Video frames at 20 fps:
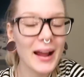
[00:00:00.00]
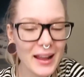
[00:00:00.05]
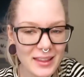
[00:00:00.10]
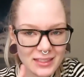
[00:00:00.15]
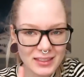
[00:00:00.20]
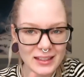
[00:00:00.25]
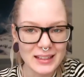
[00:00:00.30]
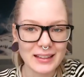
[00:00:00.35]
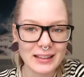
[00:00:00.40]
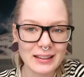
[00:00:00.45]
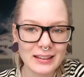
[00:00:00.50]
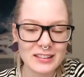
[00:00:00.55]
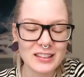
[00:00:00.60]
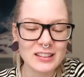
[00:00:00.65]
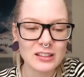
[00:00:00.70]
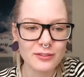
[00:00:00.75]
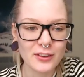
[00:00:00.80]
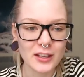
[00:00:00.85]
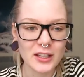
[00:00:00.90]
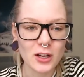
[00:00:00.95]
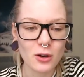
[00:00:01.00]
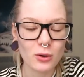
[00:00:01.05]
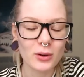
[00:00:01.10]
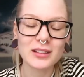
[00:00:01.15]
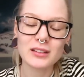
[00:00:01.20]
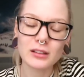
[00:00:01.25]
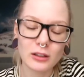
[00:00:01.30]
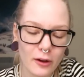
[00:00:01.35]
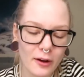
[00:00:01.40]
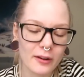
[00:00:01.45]
think this video
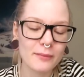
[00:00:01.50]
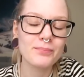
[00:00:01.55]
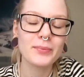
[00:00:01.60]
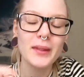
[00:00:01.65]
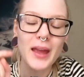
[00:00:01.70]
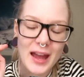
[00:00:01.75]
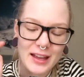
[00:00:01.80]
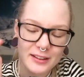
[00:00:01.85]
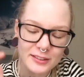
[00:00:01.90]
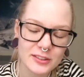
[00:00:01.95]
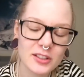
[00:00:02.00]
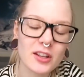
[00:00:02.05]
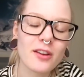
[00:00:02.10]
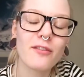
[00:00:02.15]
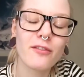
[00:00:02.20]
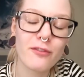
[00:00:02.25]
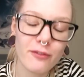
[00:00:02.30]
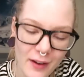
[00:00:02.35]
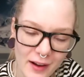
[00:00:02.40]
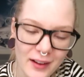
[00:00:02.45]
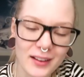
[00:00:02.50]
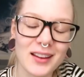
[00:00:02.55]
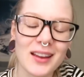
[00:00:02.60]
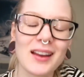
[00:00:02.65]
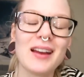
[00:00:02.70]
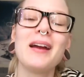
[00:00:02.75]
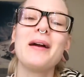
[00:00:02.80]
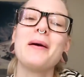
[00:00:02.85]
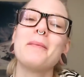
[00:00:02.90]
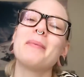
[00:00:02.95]
is long as fuck.
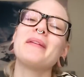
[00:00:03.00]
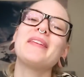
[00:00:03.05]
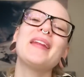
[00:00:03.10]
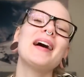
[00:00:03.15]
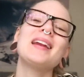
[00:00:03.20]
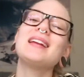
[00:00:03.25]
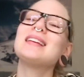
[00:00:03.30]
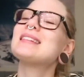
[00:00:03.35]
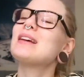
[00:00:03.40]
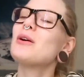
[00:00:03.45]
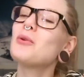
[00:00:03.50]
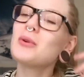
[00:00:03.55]
But that is